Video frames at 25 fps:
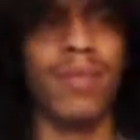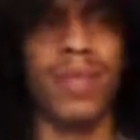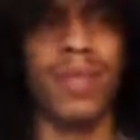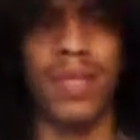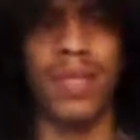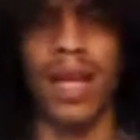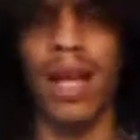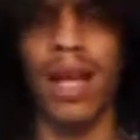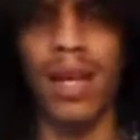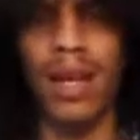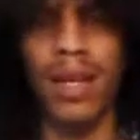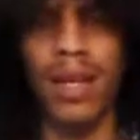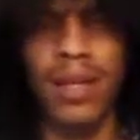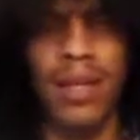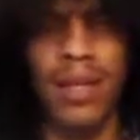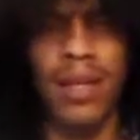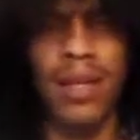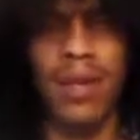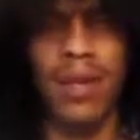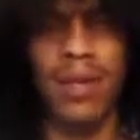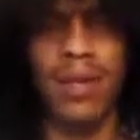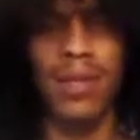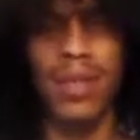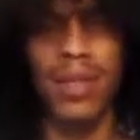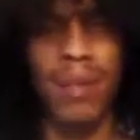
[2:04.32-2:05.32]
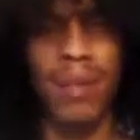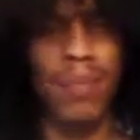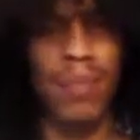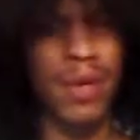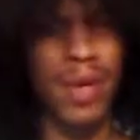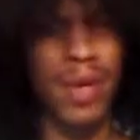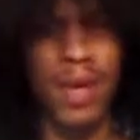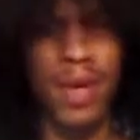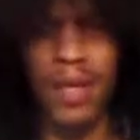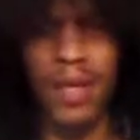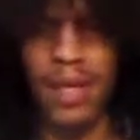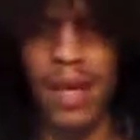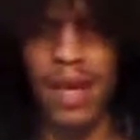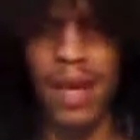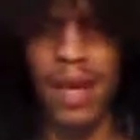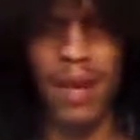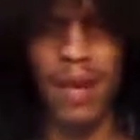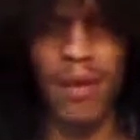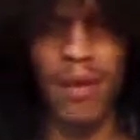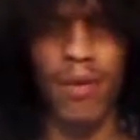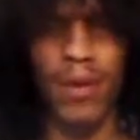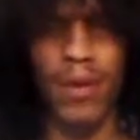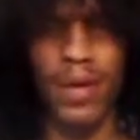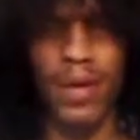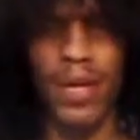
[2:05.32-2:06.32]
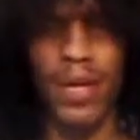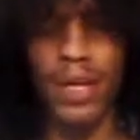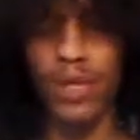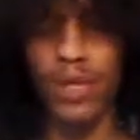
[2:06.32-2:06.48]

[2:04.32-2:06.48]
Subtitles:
mentality or something like that, or